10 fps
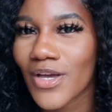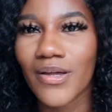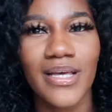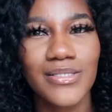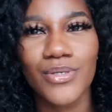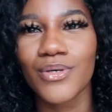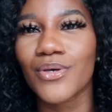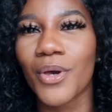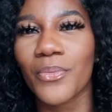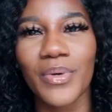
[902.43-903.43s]
Unless you
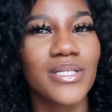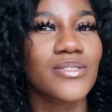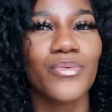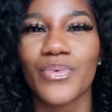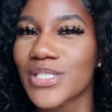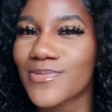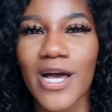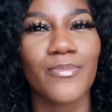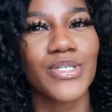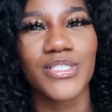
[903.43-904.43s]
can go weeks on weeks
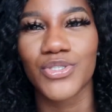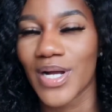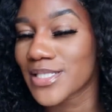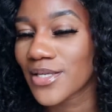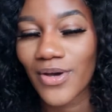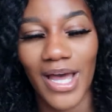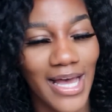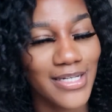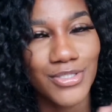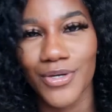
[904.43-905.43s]
without moisturizing your
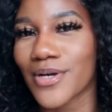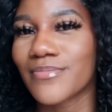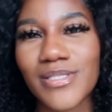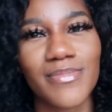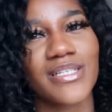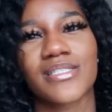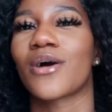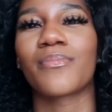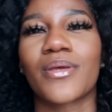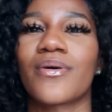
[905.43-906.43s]
hair, don't come to me and
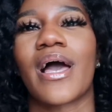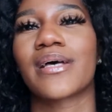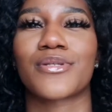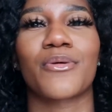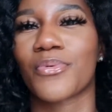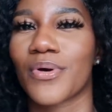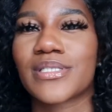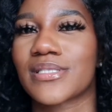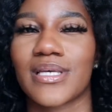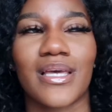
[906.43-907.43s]
tell me your hair's low
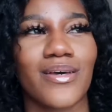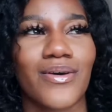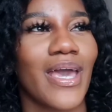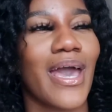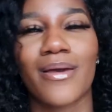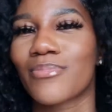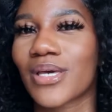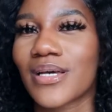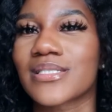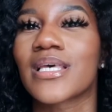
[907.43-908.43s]
porosity, okay?
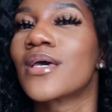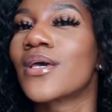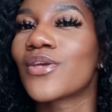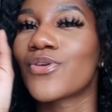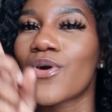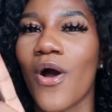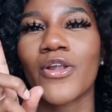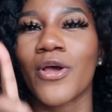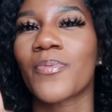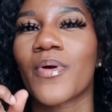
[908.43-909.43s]
Because you got a
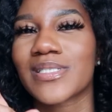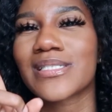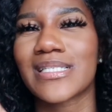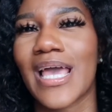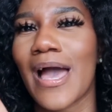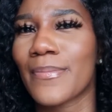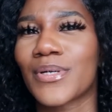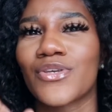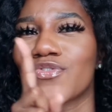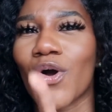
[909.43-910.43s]
low porosity hair,
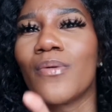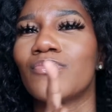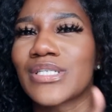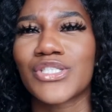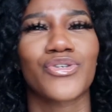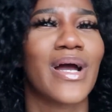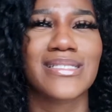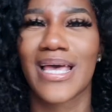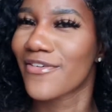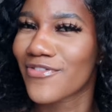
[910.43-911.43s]
but you've got to moisturize
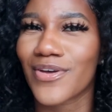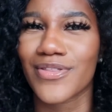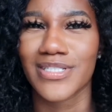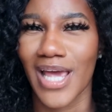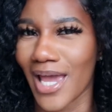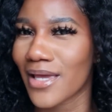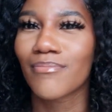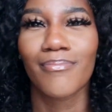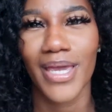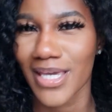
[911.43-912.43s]
it every other day.
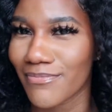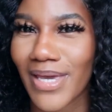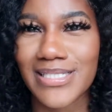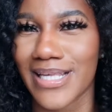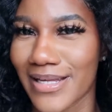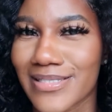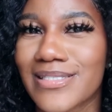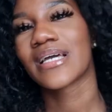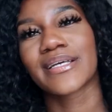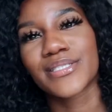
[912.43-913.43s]
Make it make
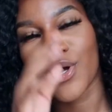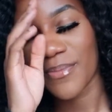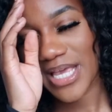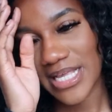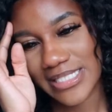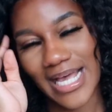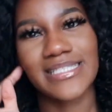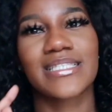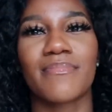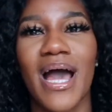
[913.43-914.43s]
sense. It's not making
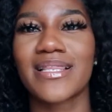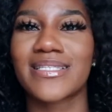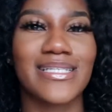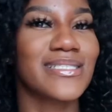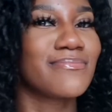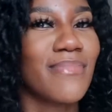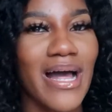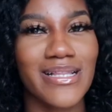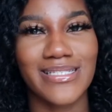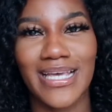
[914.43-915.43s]
sense. The maths isn't
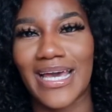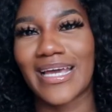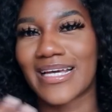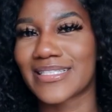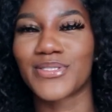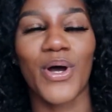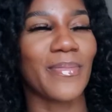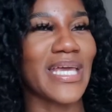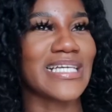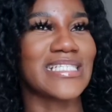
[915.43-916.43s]
mathing. It's not
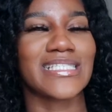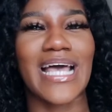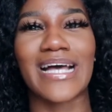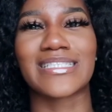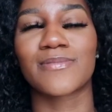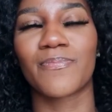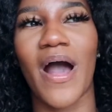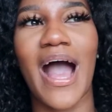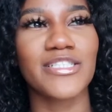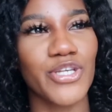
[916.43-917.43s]
making sense.
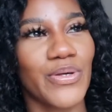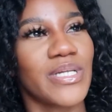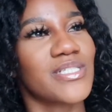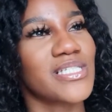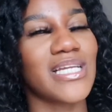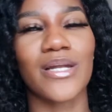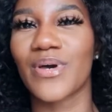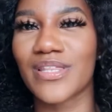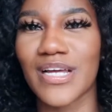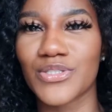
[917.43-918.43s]
But I totally understand
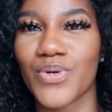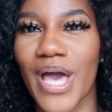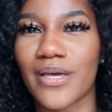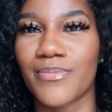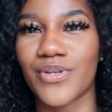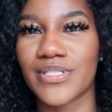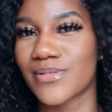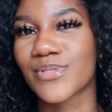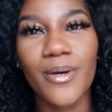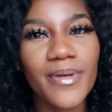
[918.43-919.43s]
where the natural hair community
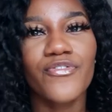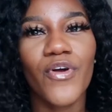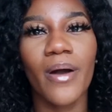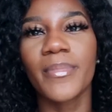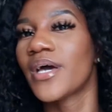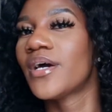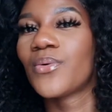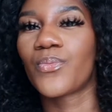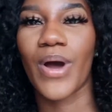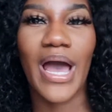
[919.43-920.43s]
was coming from
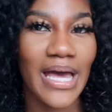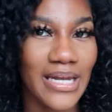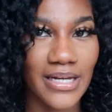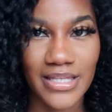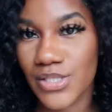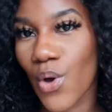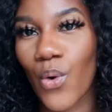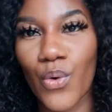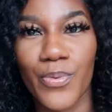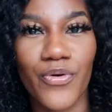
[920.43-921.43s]
when this
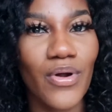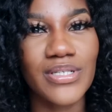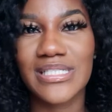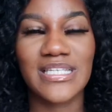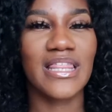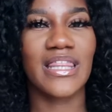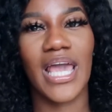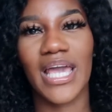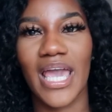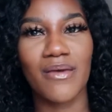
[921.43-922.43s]
whole porosity
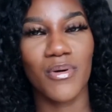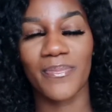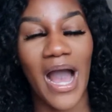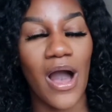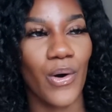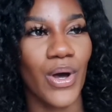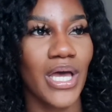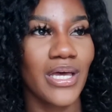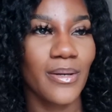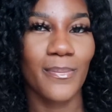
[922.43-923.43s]
thing came about.
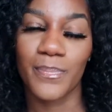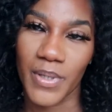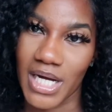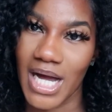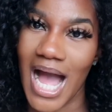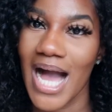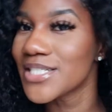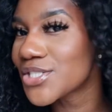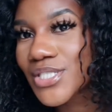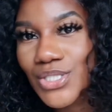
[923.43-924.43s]
But
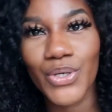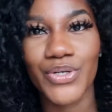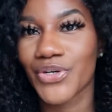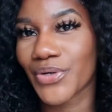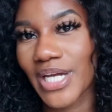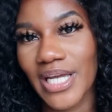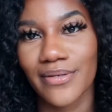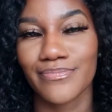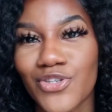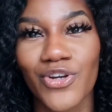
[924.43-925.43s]
I just don't agree.
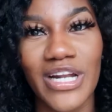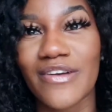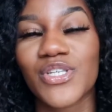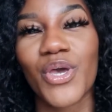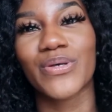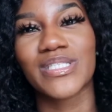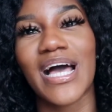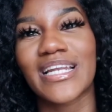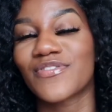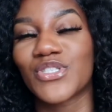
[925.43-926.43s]
You don't have to
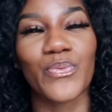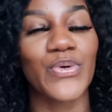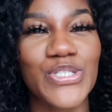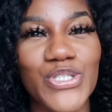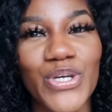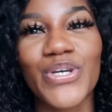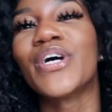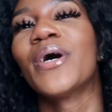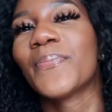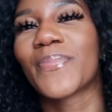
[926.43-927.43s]
co-sign if you don't want to,
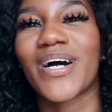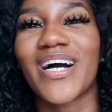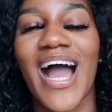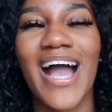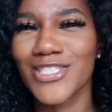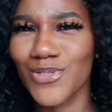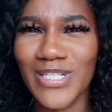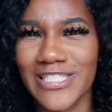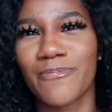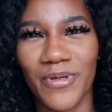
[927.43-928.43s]
but I just
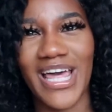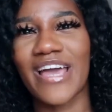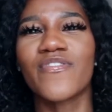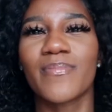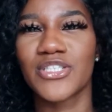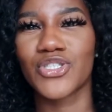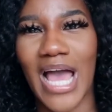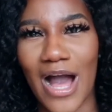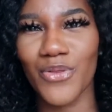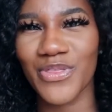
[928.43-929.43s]
wanted to put that information
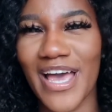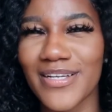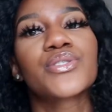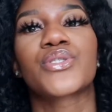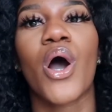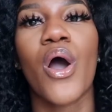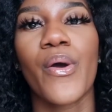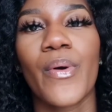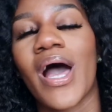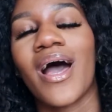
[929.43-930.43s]
out there. So
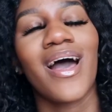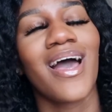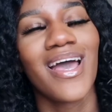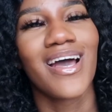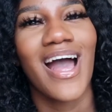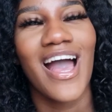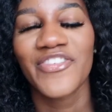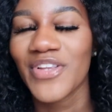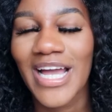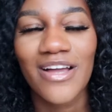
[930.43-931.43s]
I
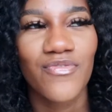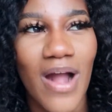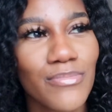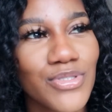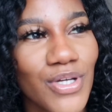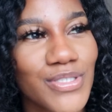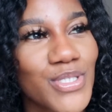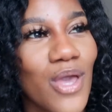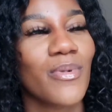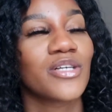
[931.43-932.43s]
feel like I've rambled on
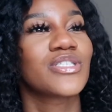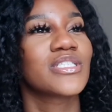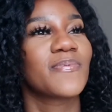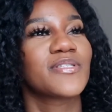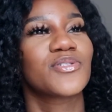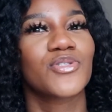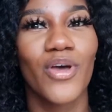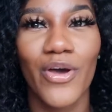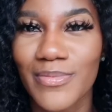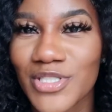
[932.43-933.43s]
so much. There's been
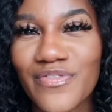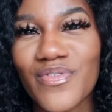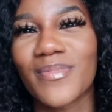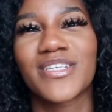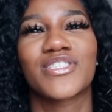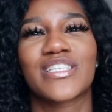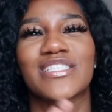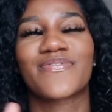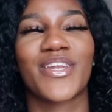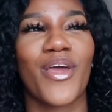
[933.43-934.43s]
so much information in
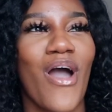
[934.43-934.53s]
this video.